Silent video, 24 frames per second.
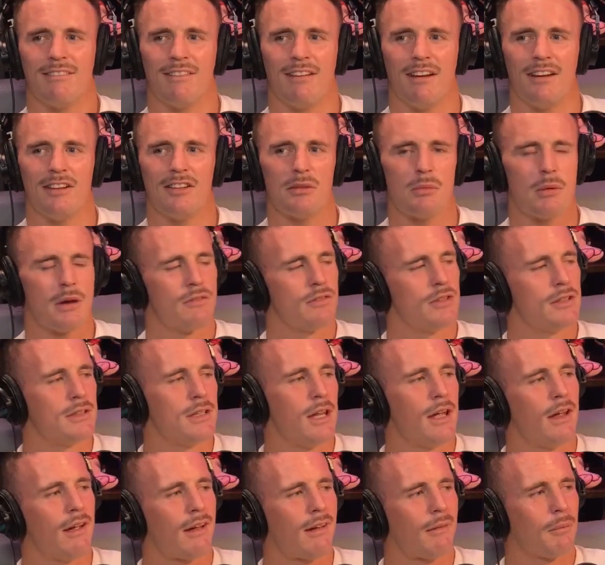Like, he's a bit of a
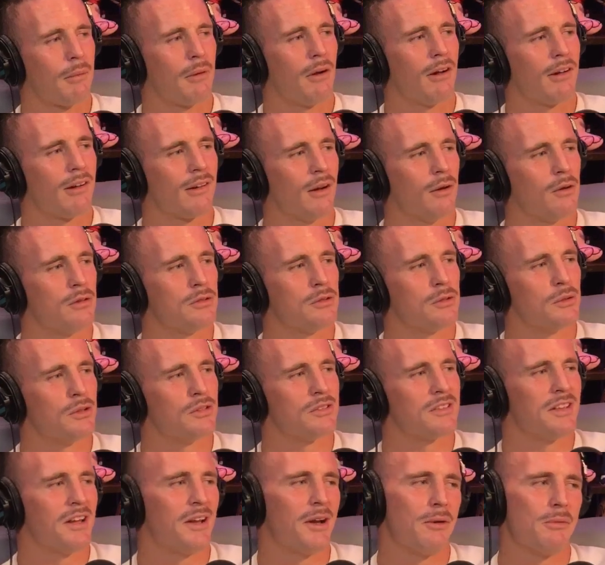dick behind closed
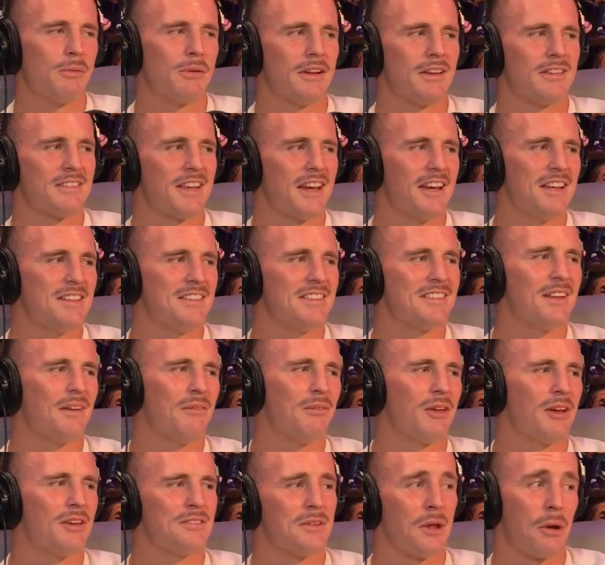doors. You know, when they say
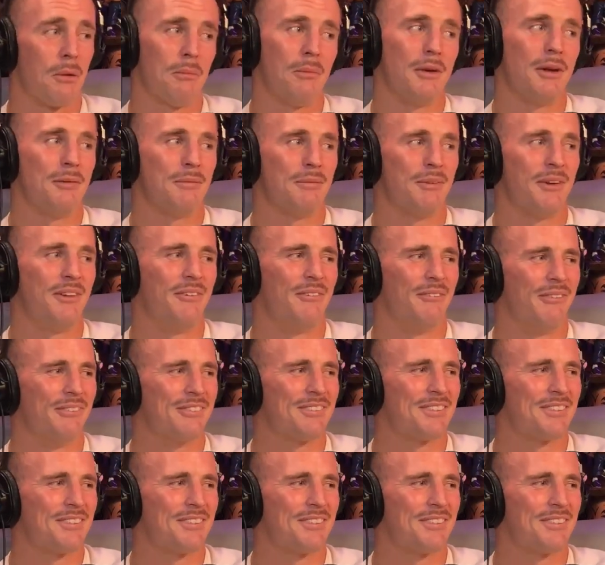sometimes don't meet people.